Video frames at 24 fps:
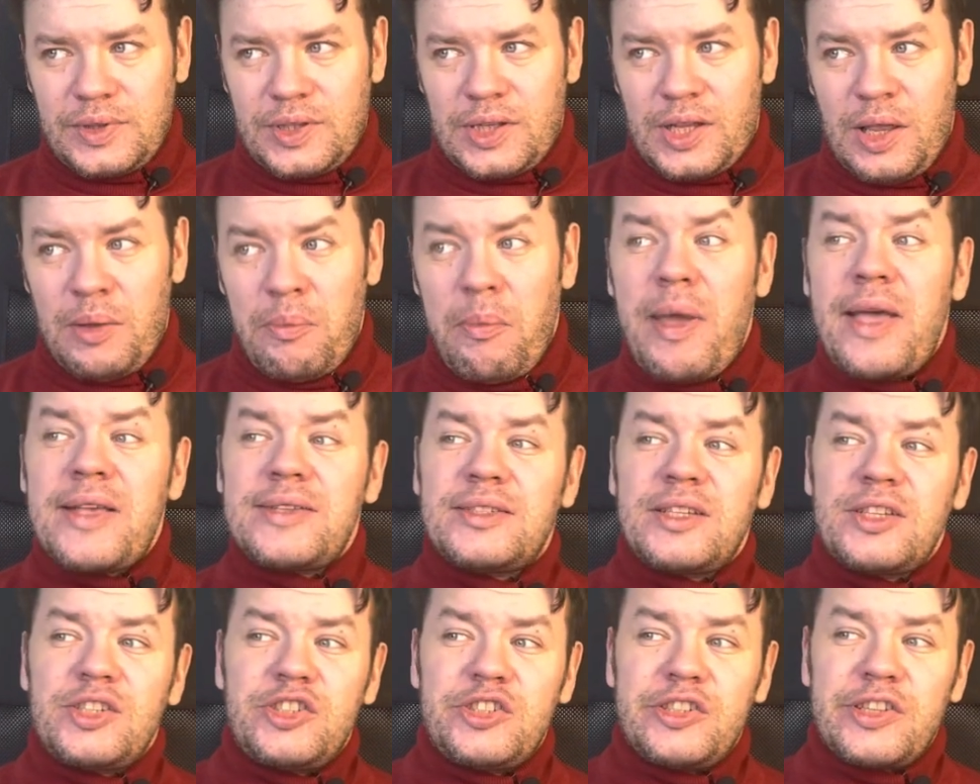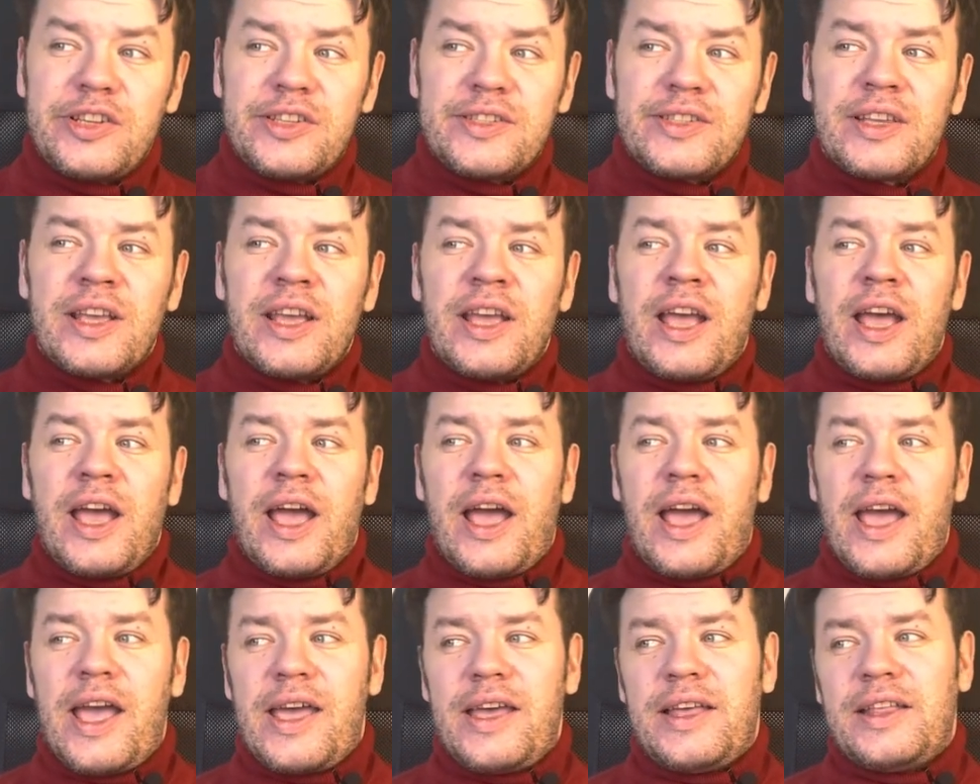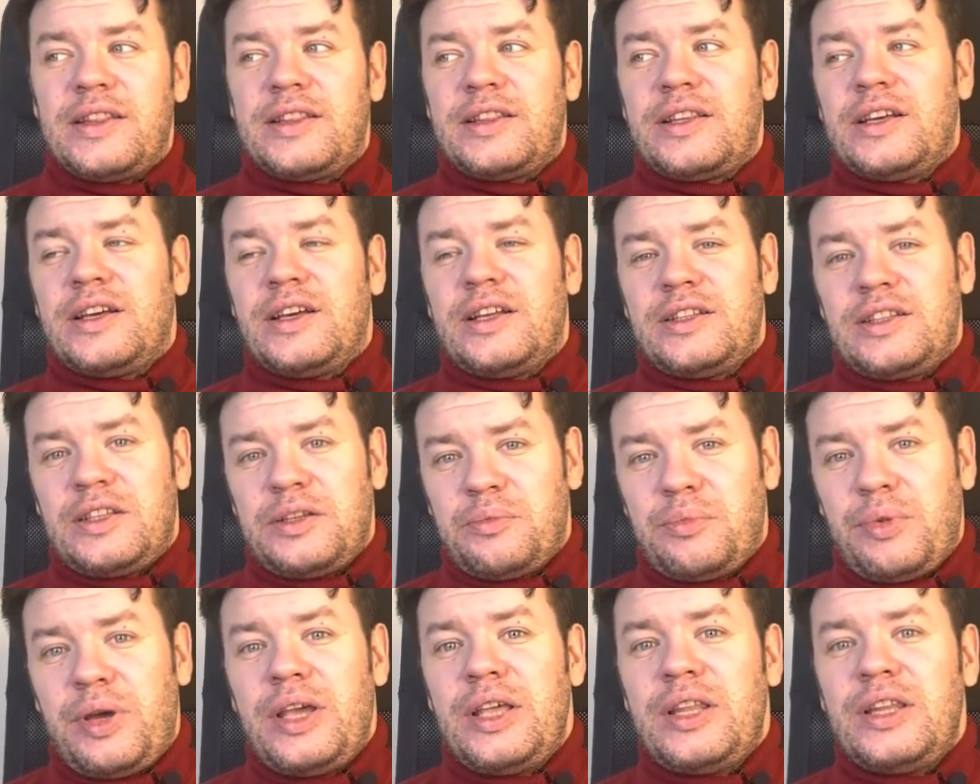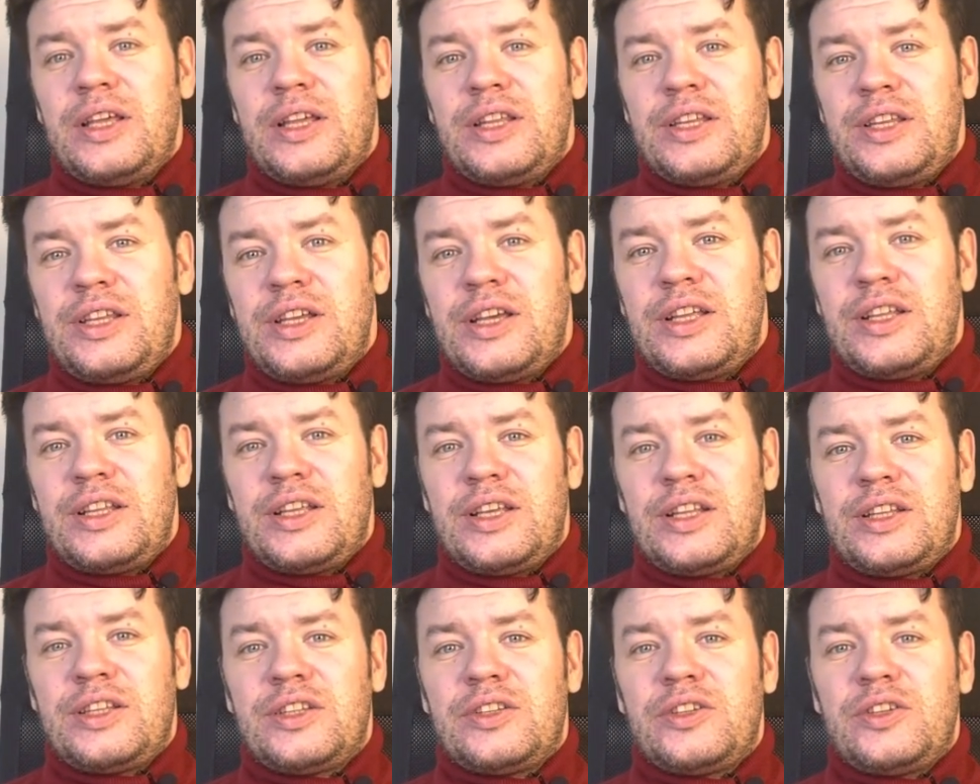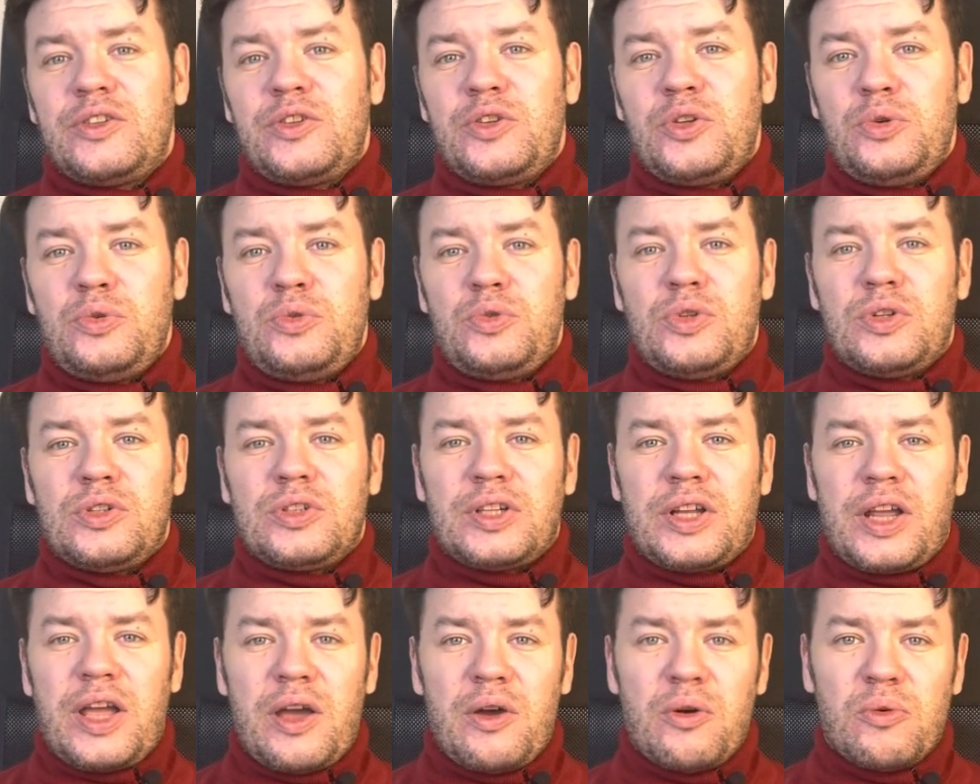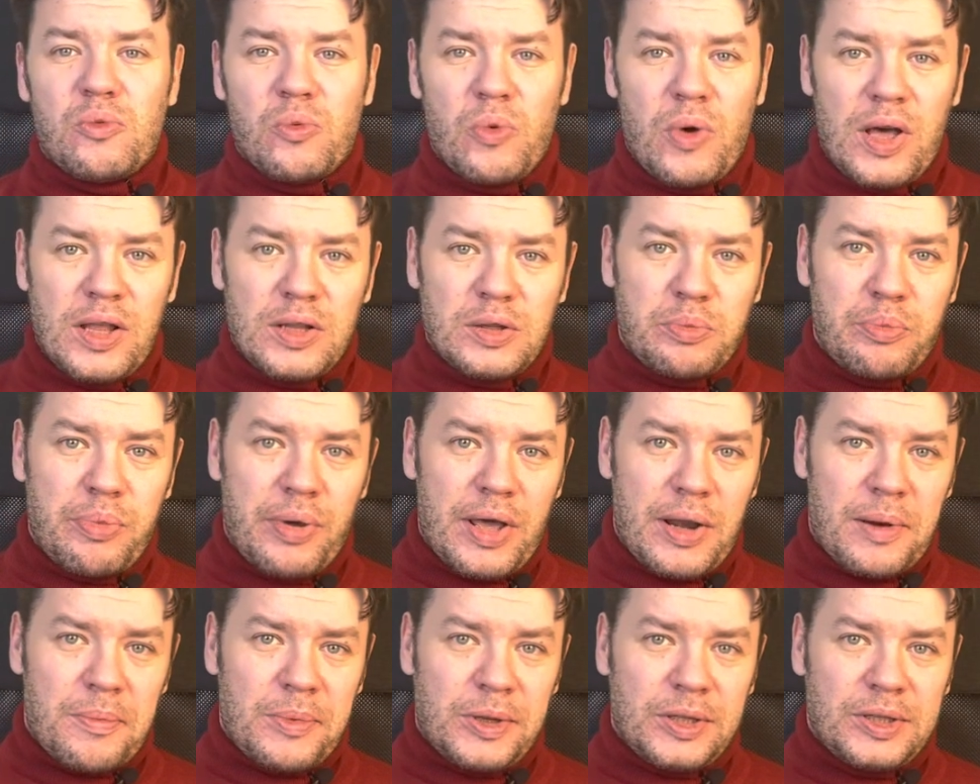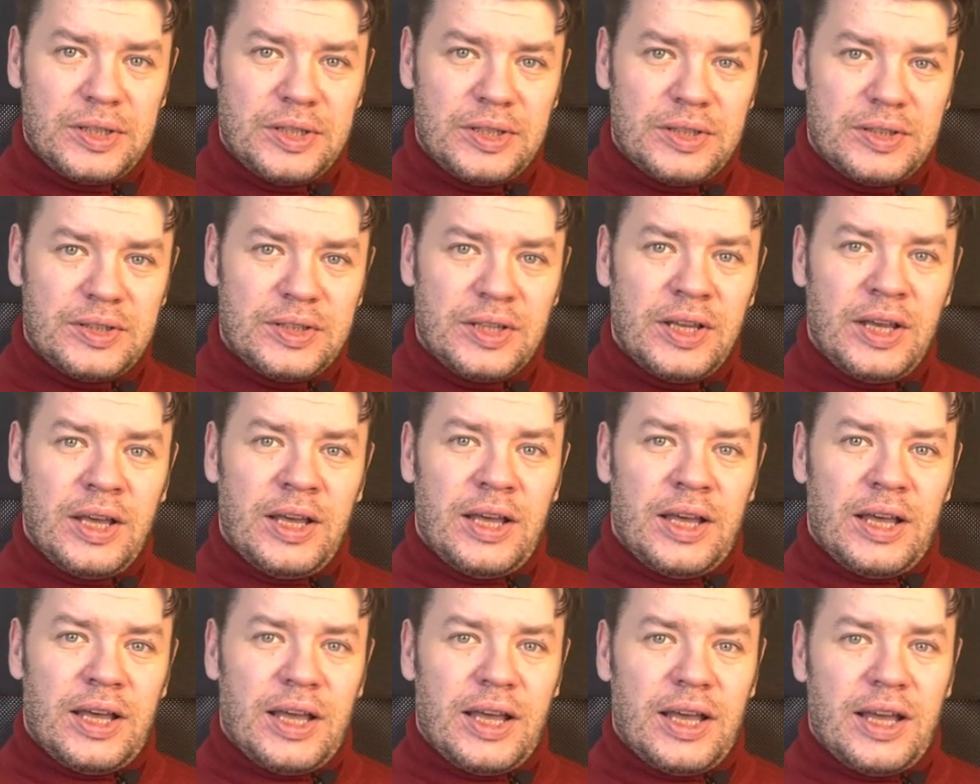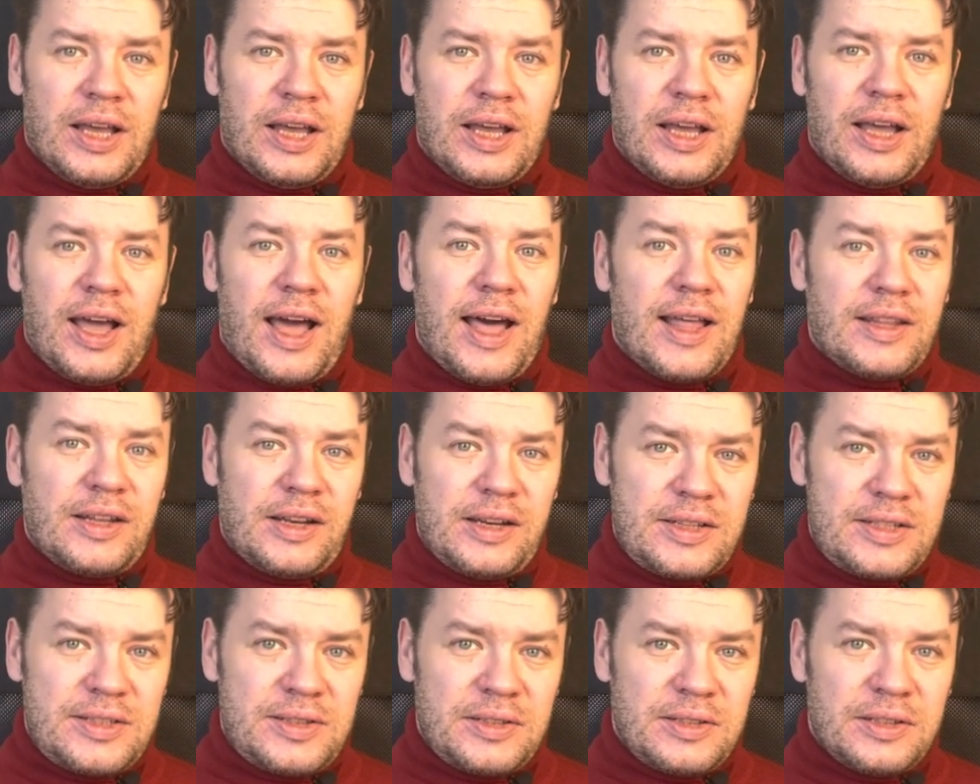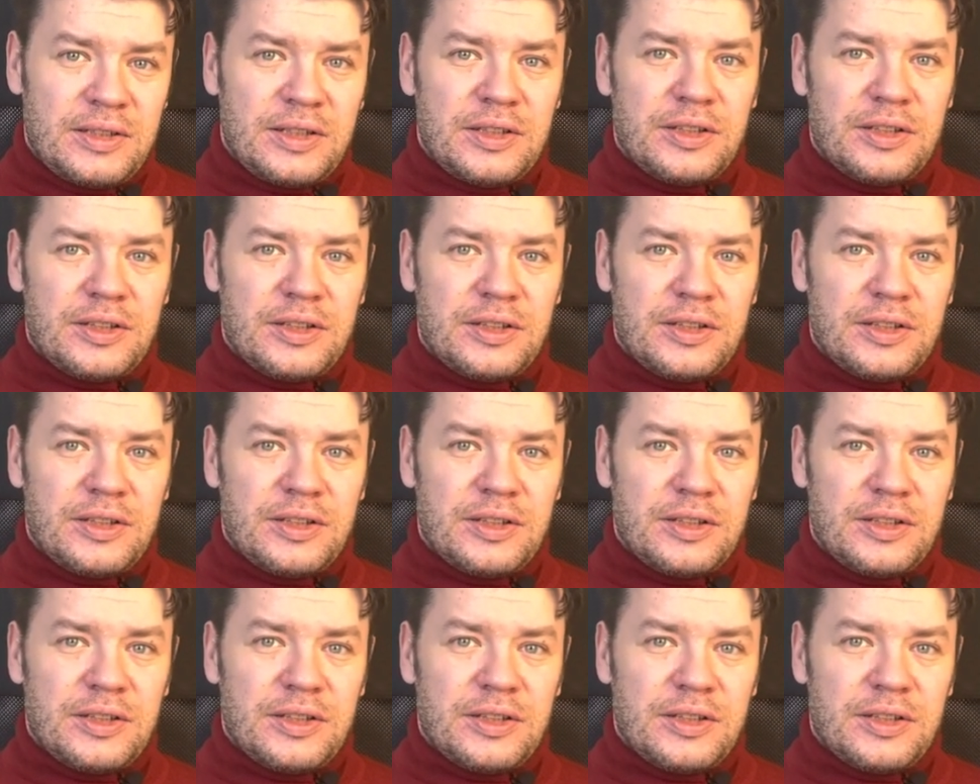messages. And the main idea that you don't have one permanent address,